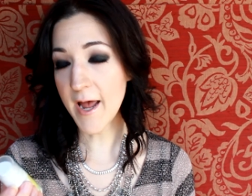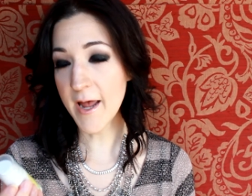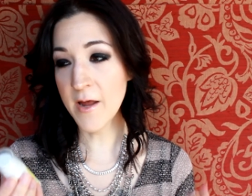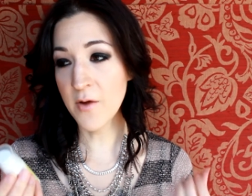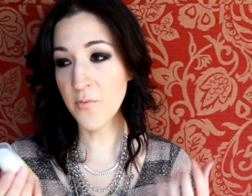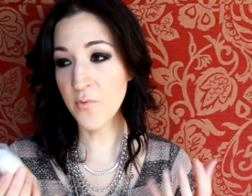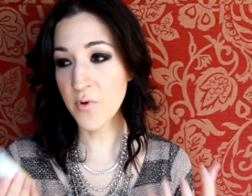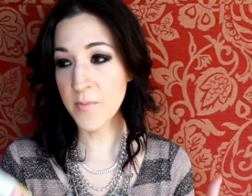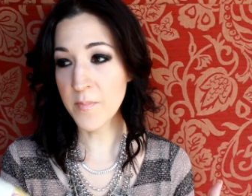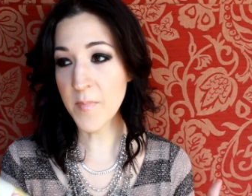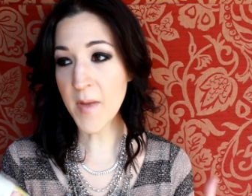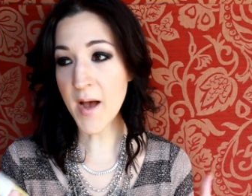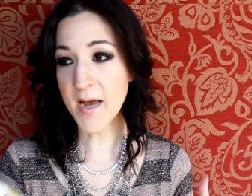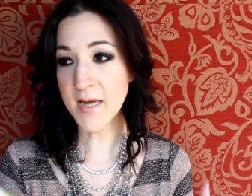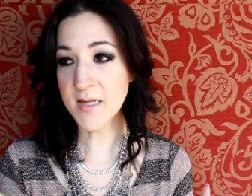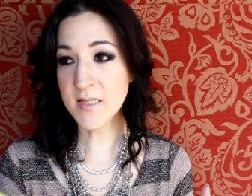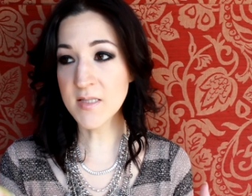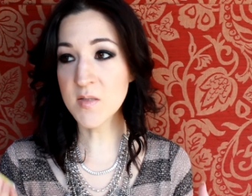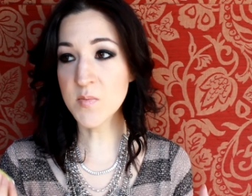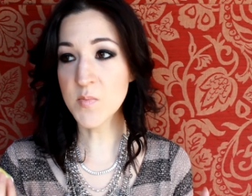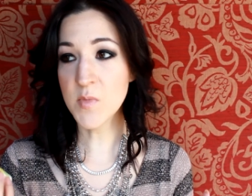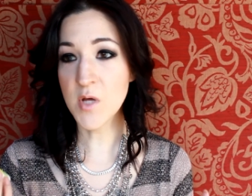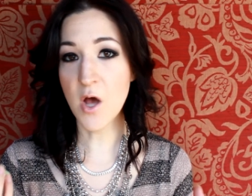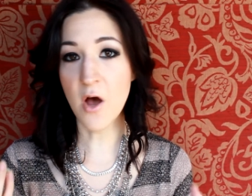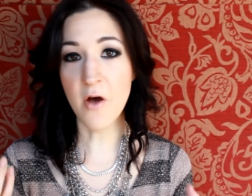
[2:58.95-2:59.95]
It
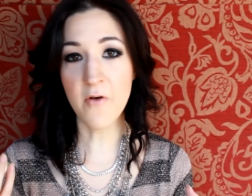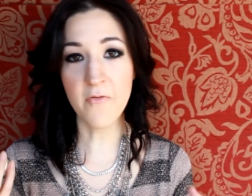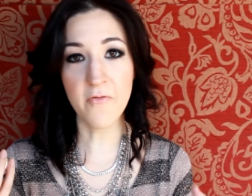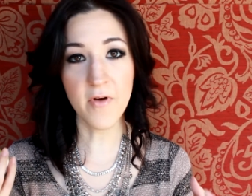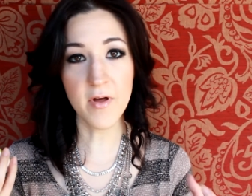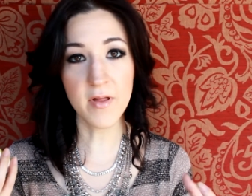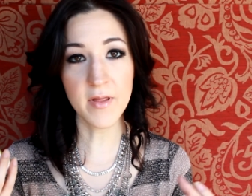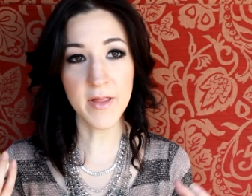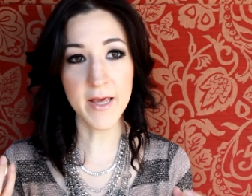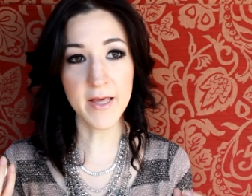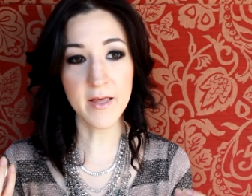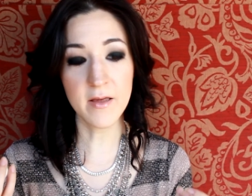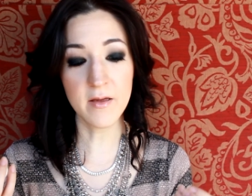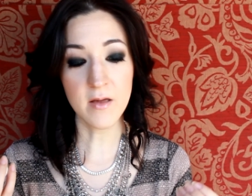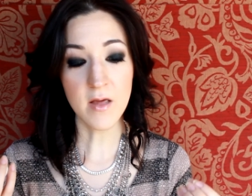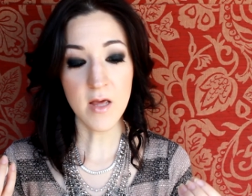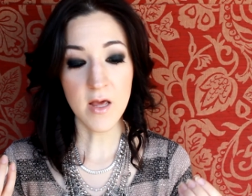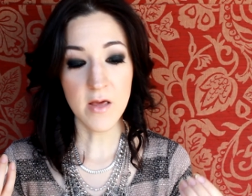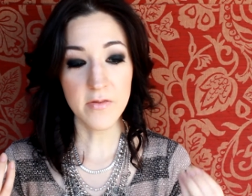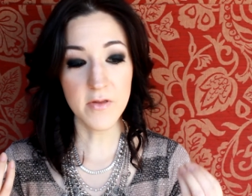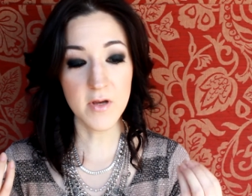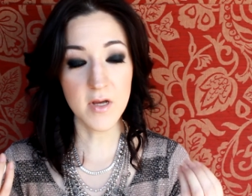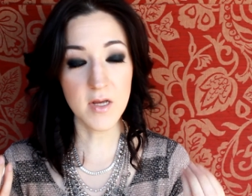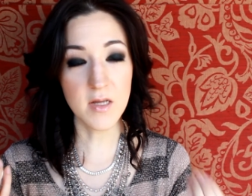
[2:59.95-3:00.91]
reminds me of like the